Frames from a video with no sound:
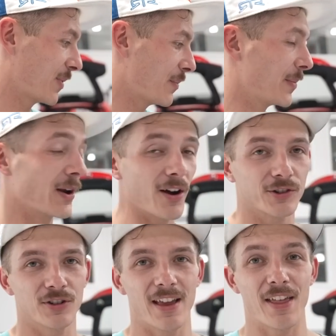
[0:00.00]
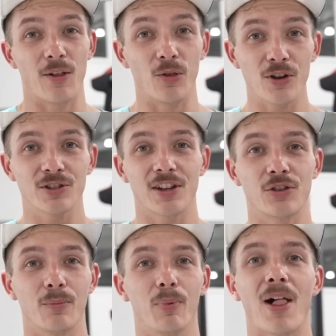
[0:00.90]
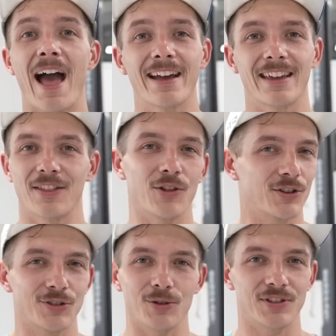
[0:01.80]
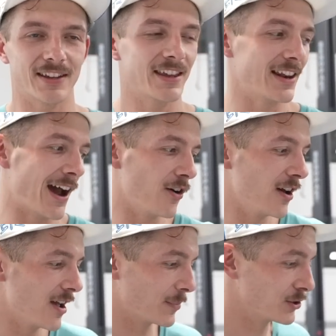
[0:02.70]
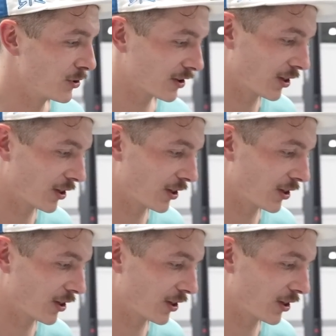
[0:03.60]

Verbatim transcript: pop up at auction and it looks like they're black and they look so sick kitted out. When you look